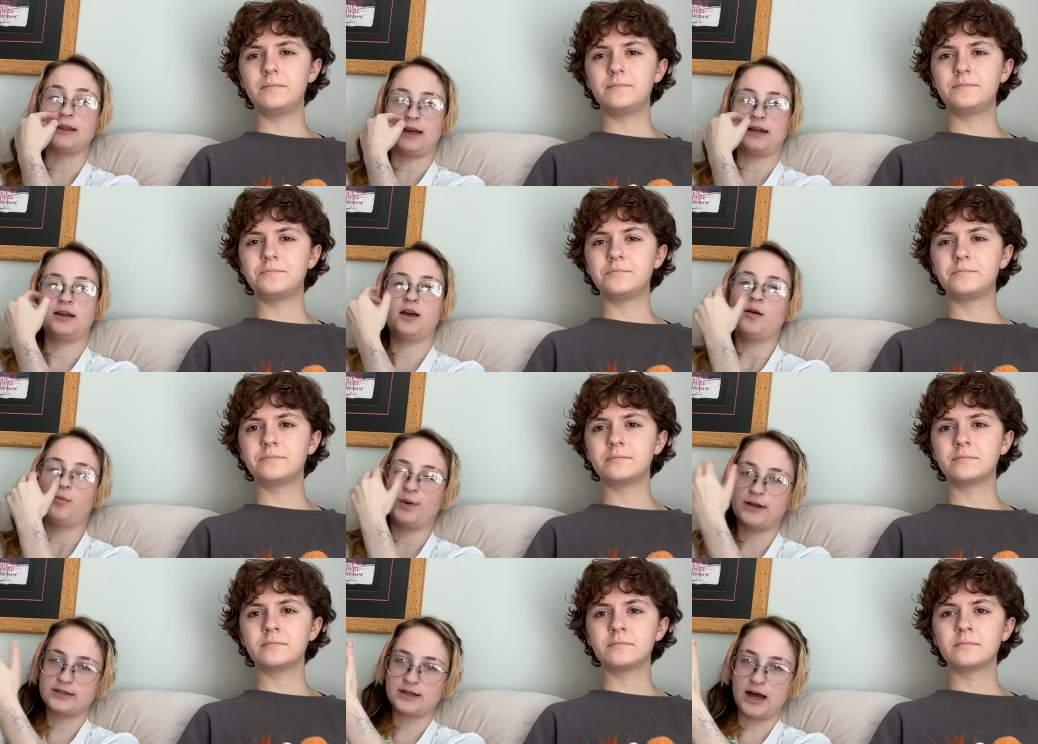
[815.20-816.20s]
Speaker 1: the end,
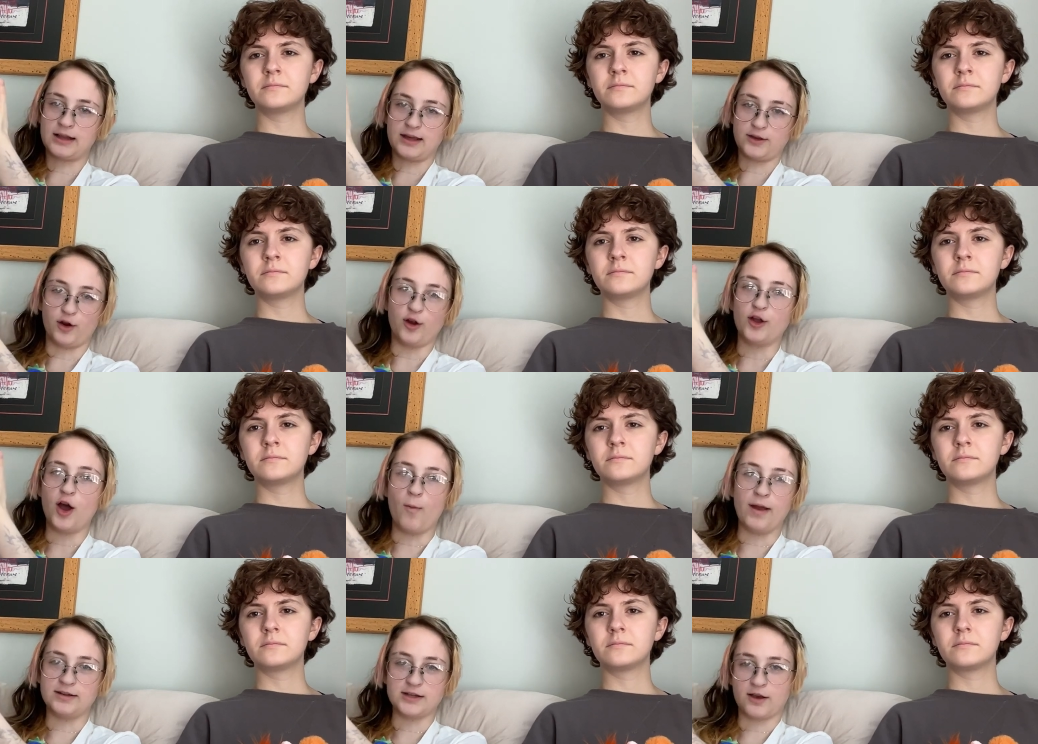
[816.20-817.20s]
but it's not like you're
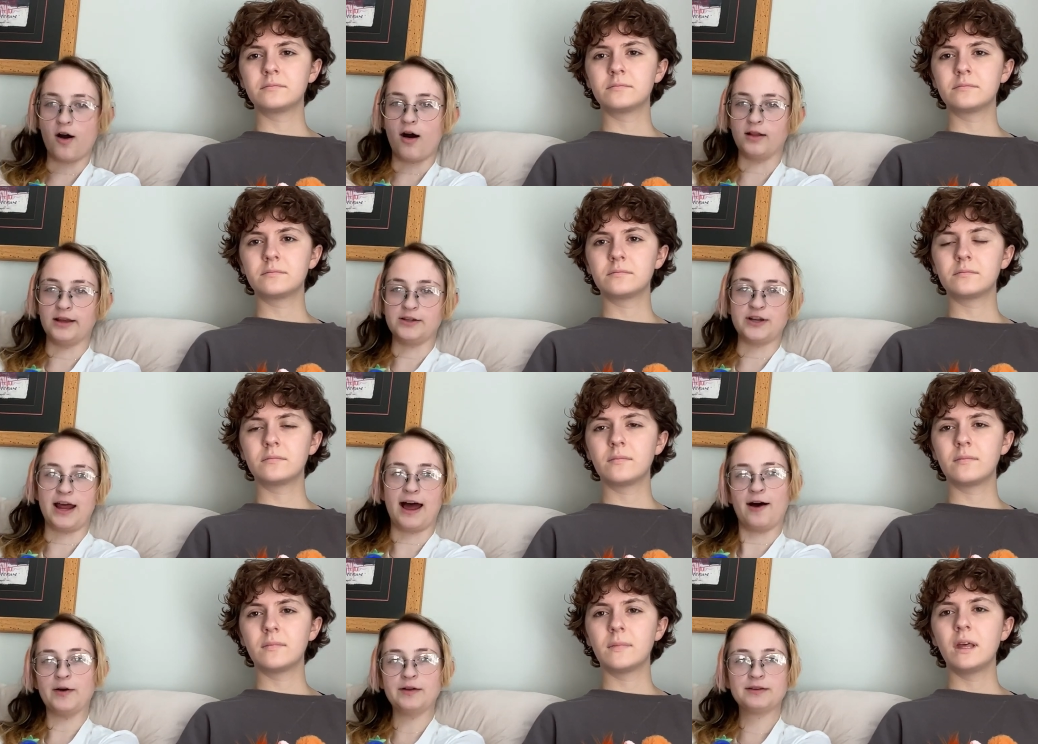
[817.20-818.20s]
going to college
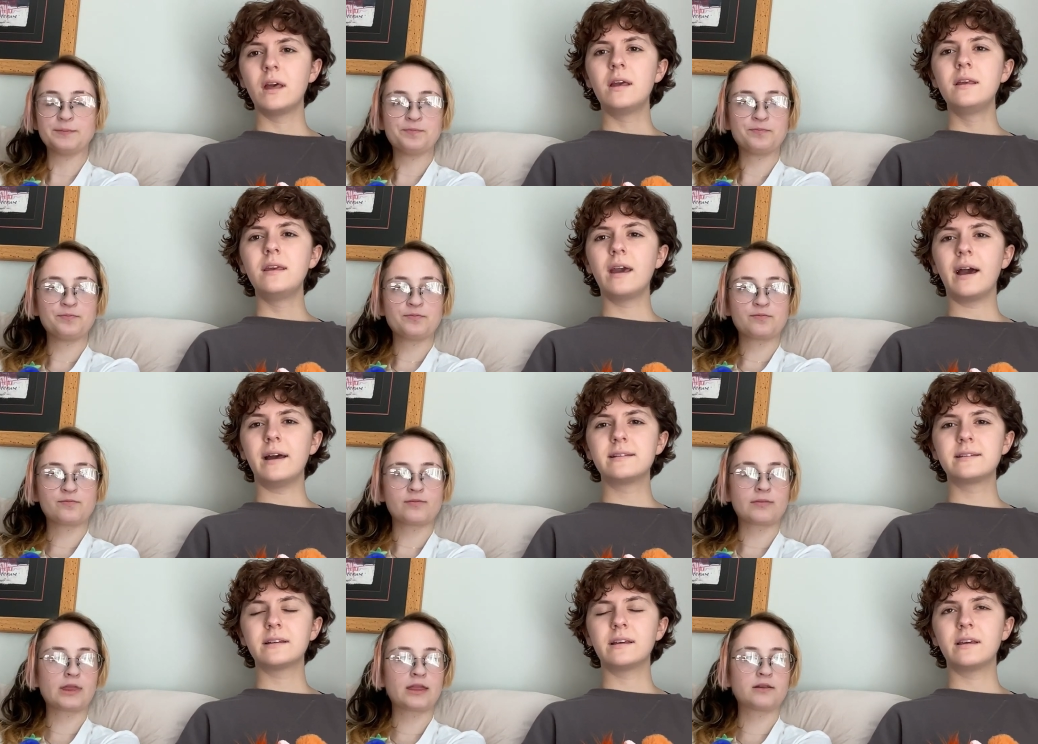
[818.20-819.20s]
now.
Speaker 2: Yeah,
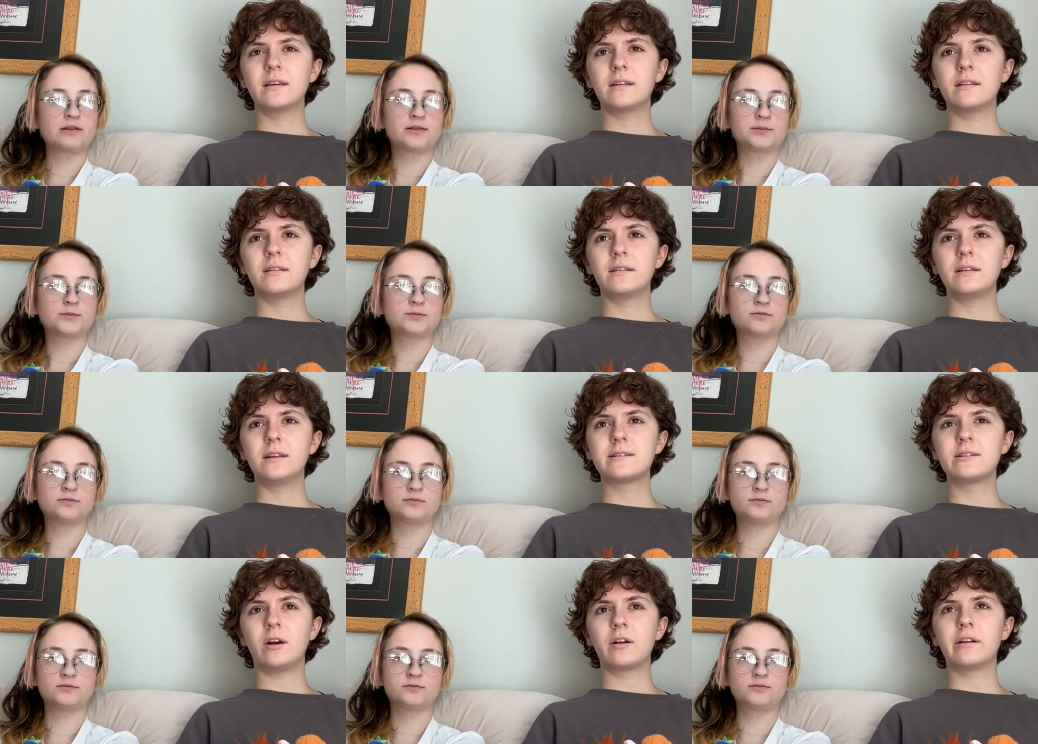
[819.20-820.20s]
it's like
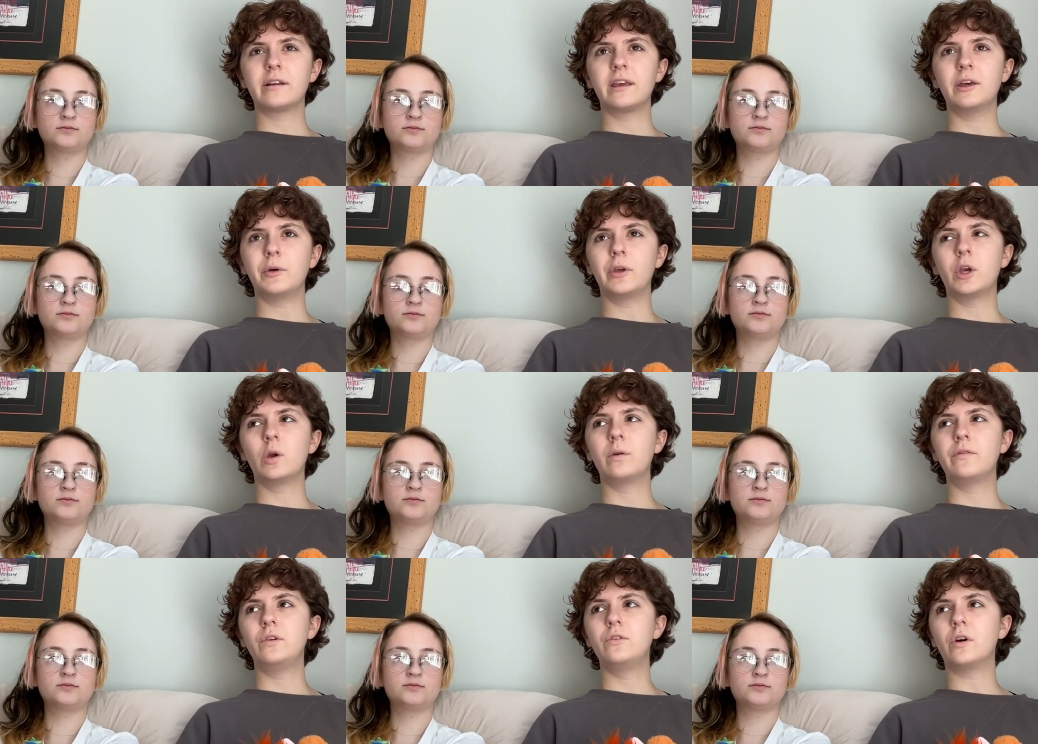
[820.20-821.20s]
it's not gonna kill you
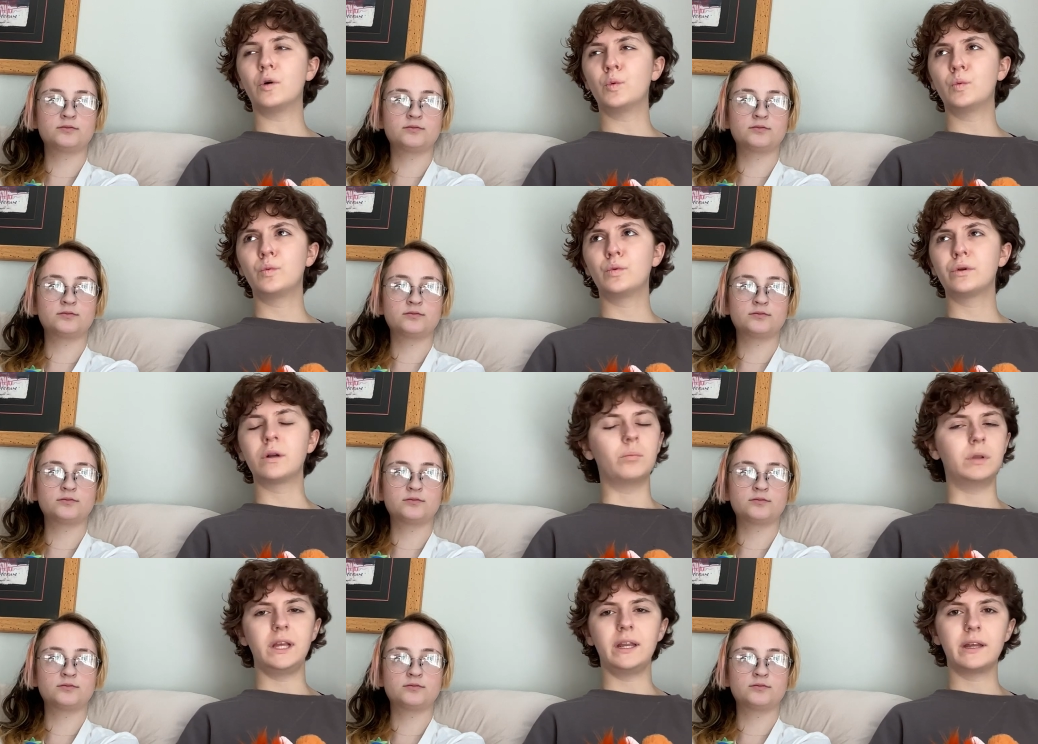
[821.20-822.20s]
if you don't
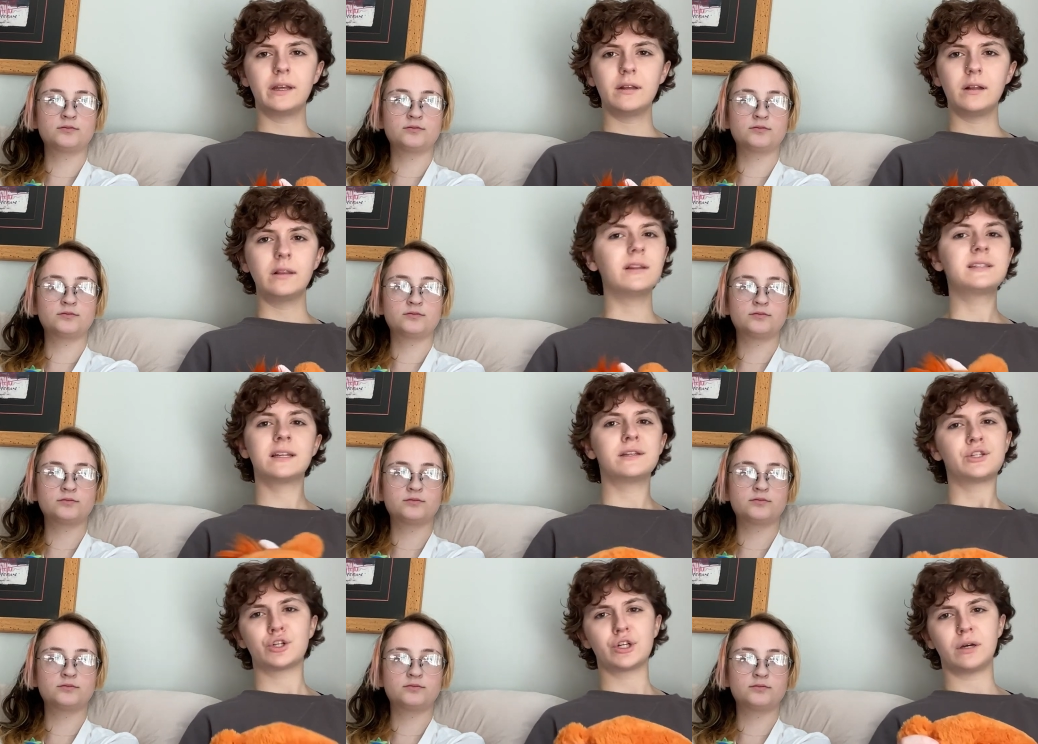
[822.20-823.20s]
complete it unless it
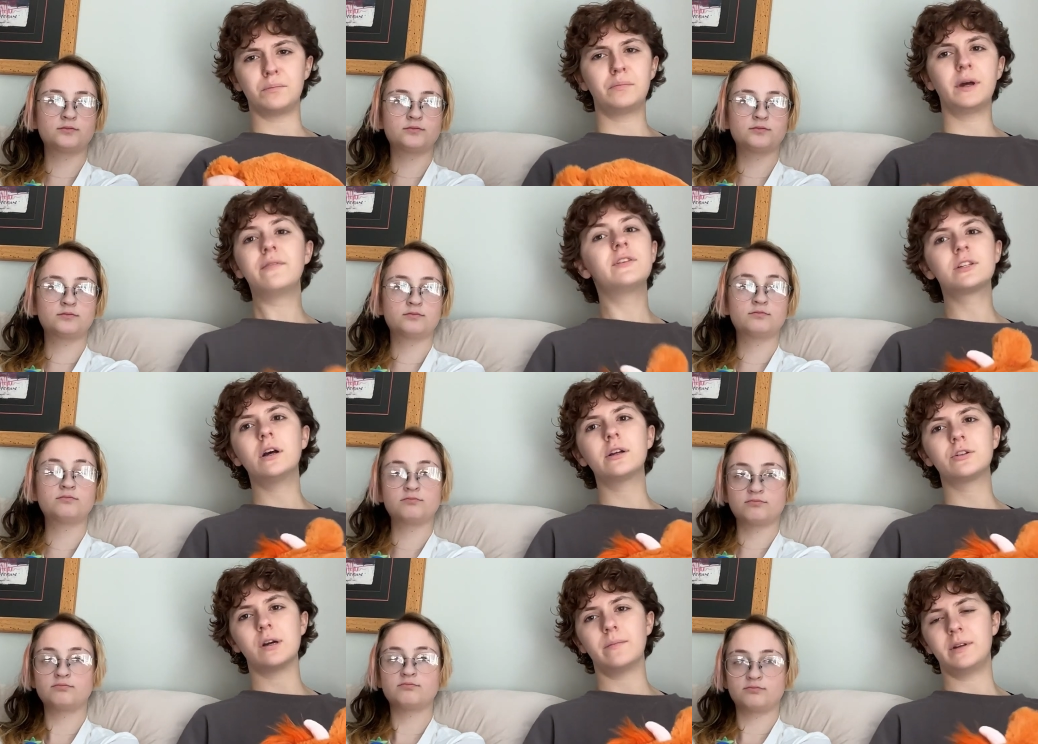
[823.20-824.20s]
is your job. But if it's not your
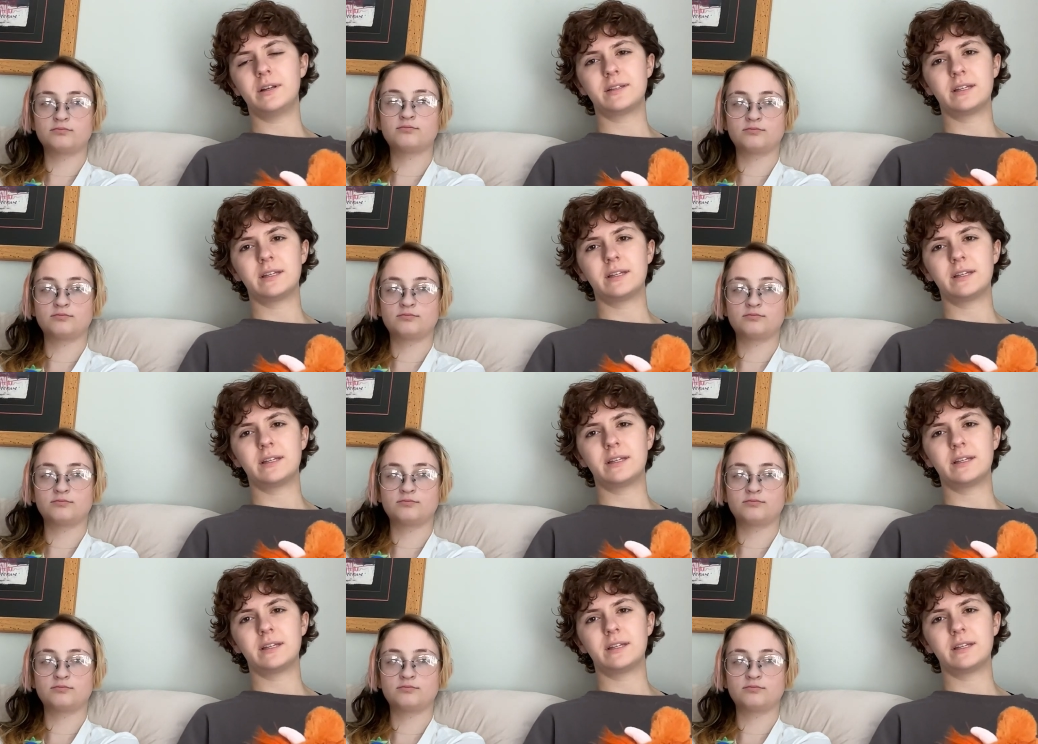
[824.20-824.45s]
job, then it's